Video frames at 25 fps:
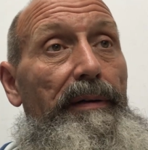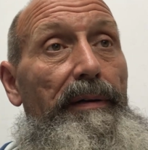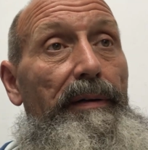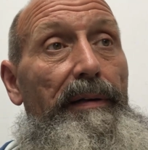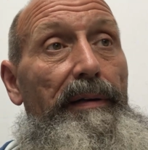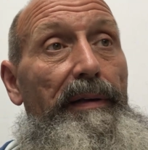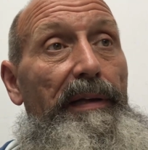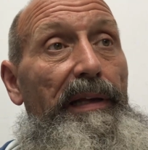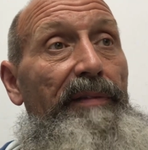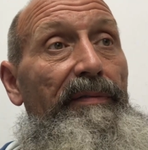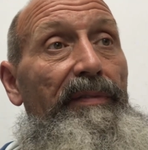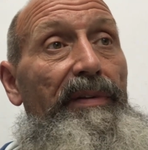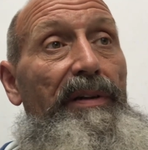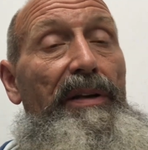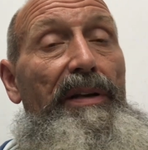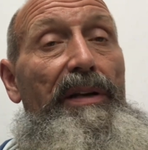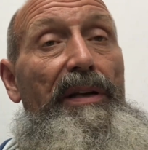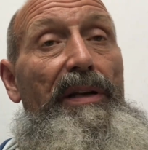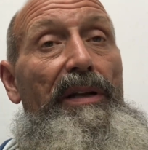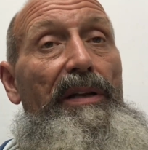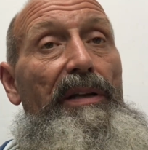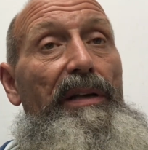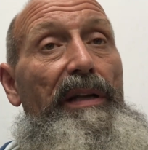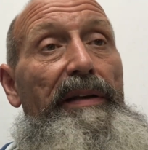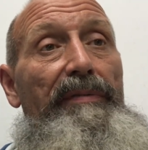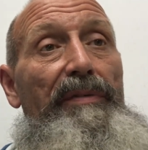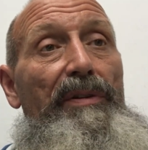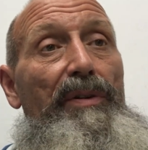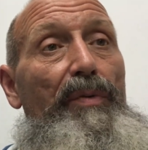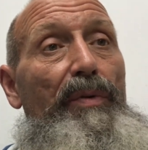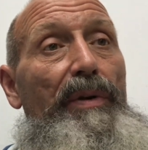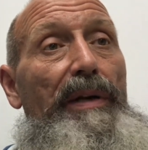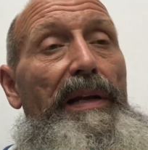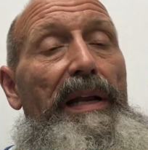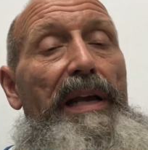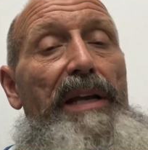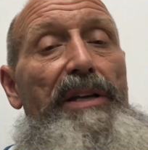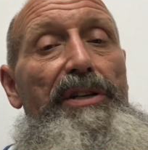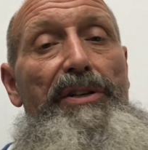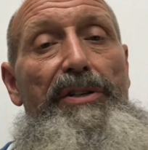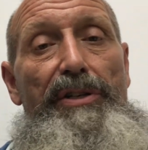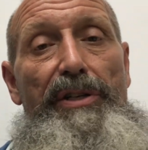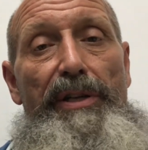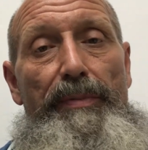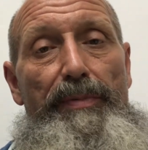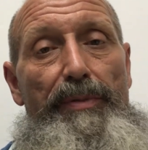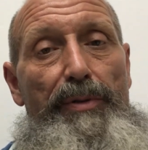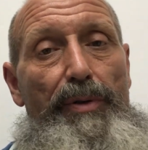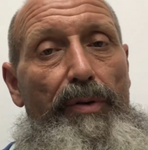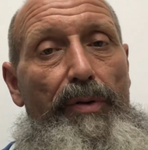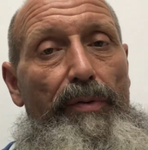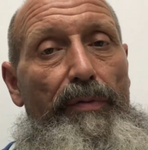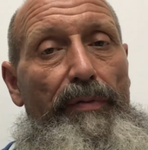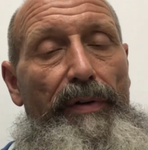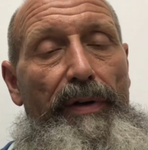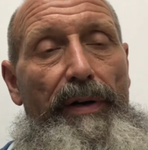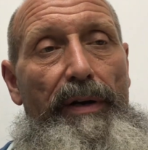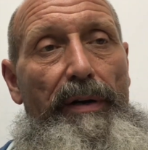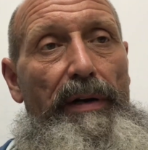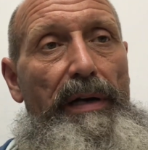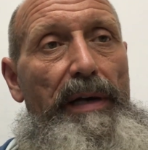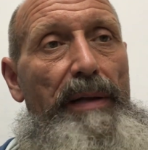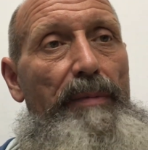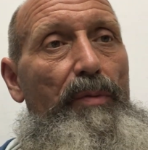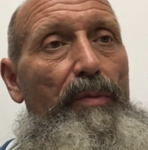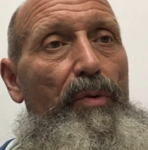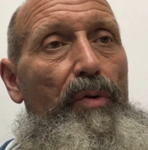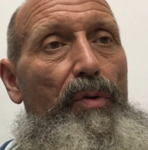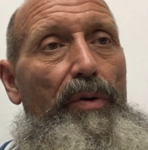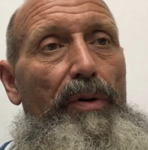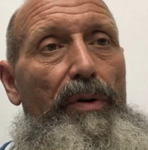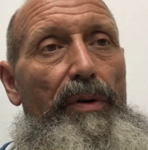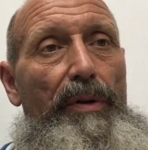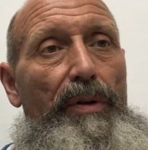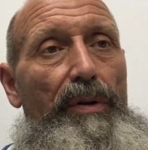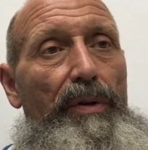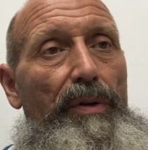even the relationships over here anymore,